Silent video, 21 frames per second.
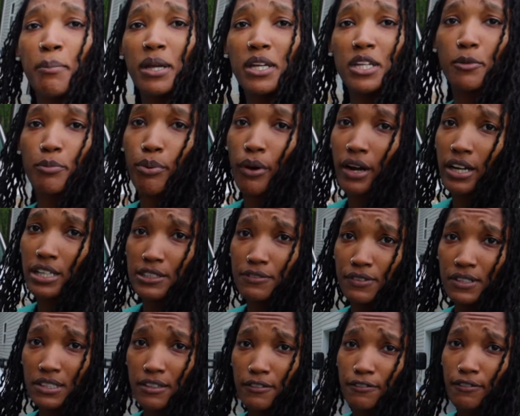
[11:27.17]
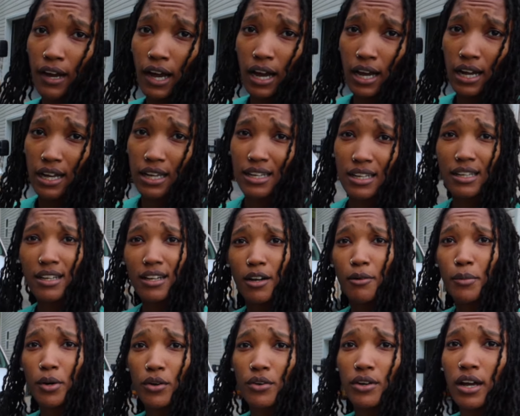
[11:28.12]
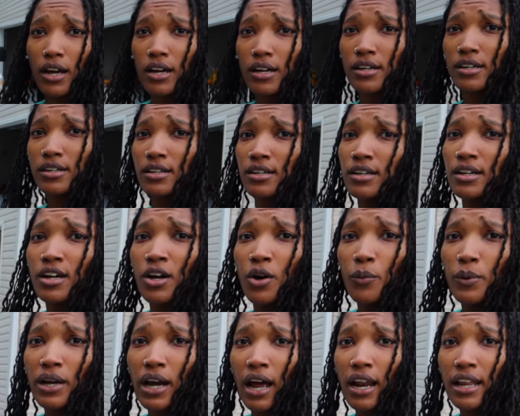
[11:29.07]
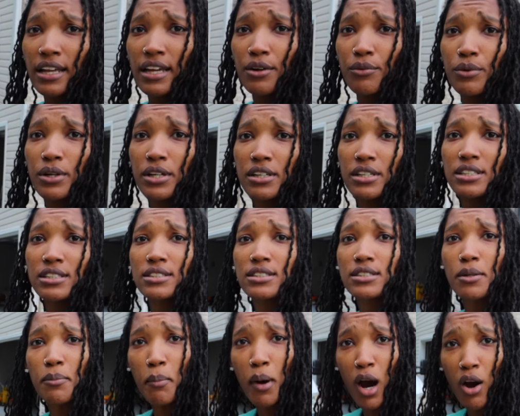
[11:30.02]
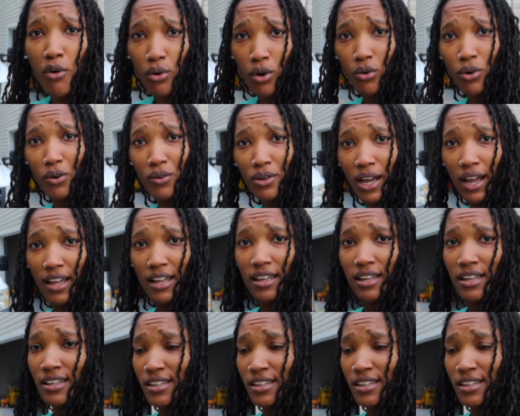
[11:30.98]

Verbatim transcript: beat the price. Fifty five hundred. Come on now. We gotta get rid of this tomorrow, okay?